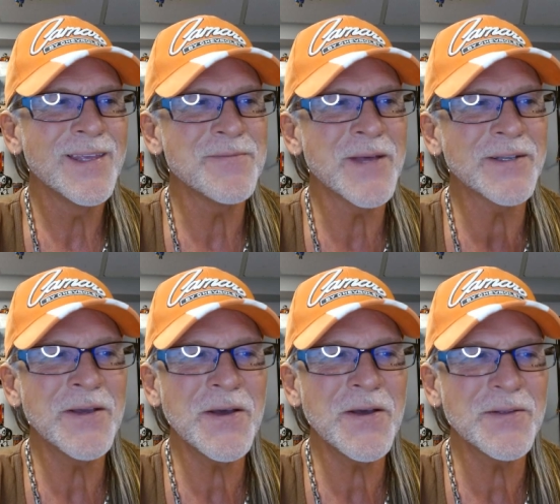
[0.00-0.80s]
And I'm like,
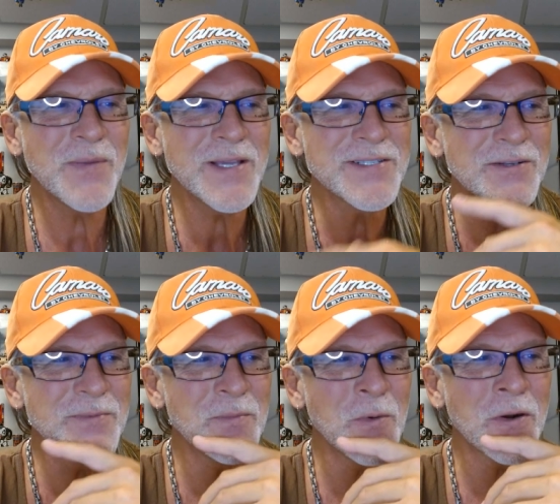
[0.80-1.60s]
no, it pays a little
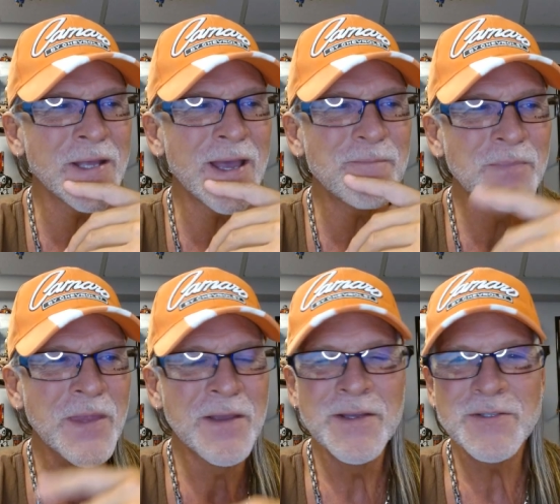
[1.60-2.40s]
bit more than that.
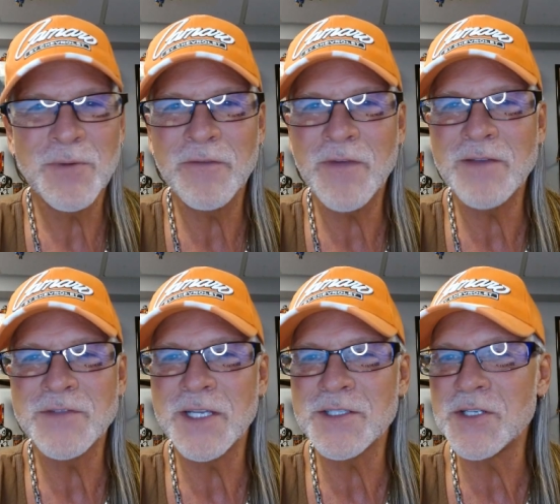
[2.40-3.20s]
25
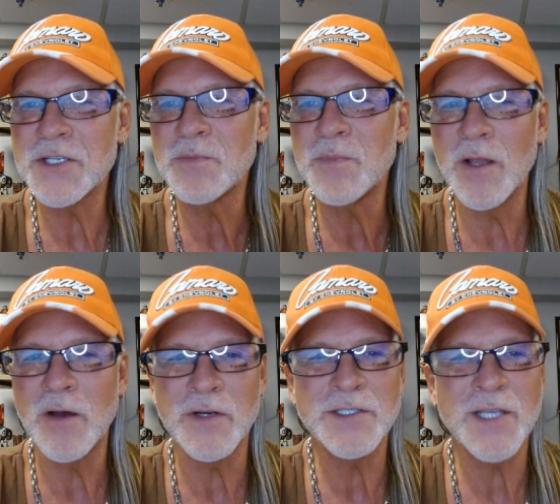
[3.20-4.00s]
cents is just
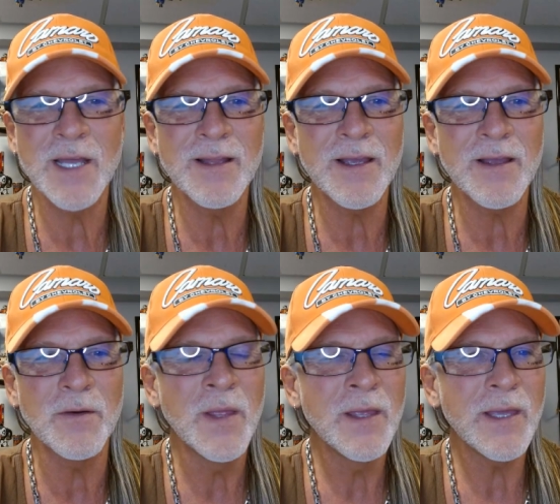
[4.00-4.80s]
spillover. It's kind of like
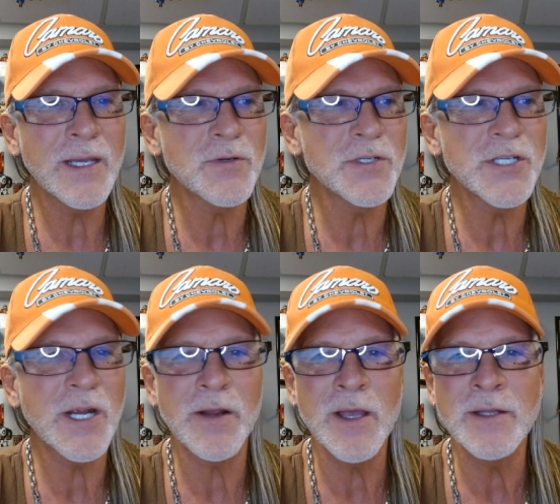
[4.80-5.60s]
a extra
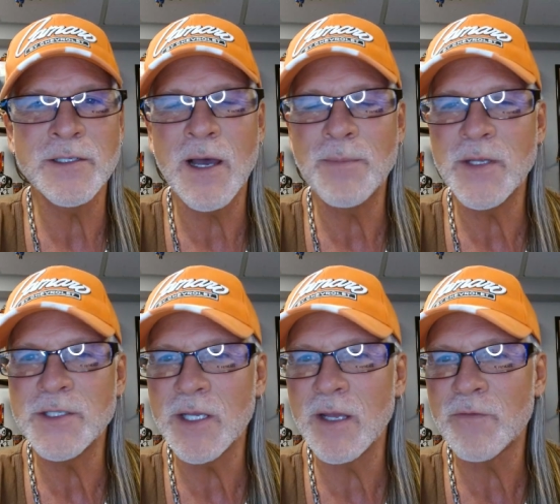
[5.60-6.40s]
cherry on top
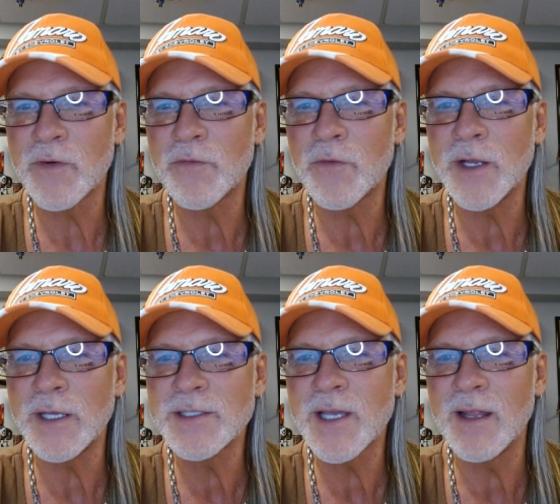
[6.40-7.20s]
that you get for free.
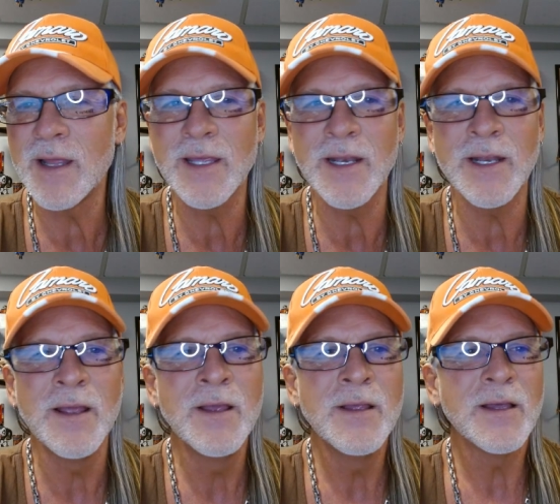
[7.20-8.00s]
It's kind of like getting
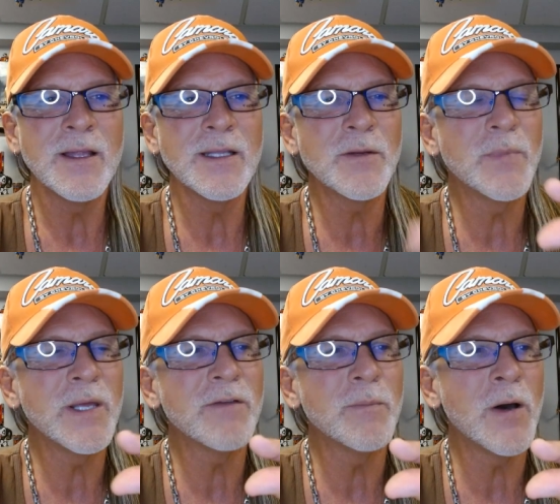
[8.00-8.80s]
a little
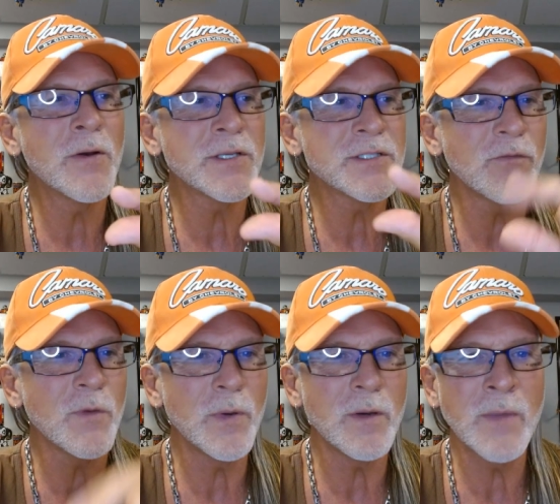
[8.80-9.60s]
bit of a bonus if
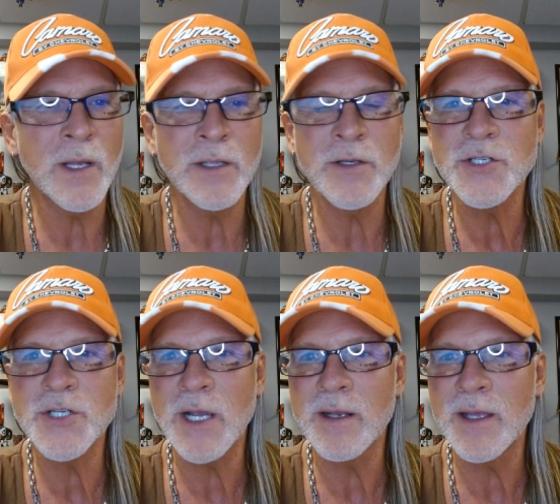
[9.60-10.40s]
you put money in your
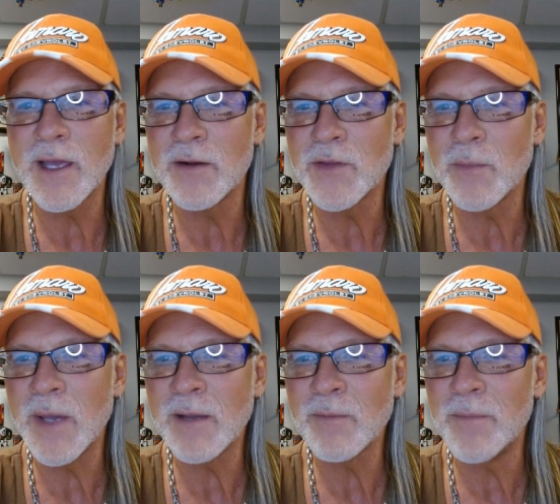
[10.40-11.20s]
checking account at the bank.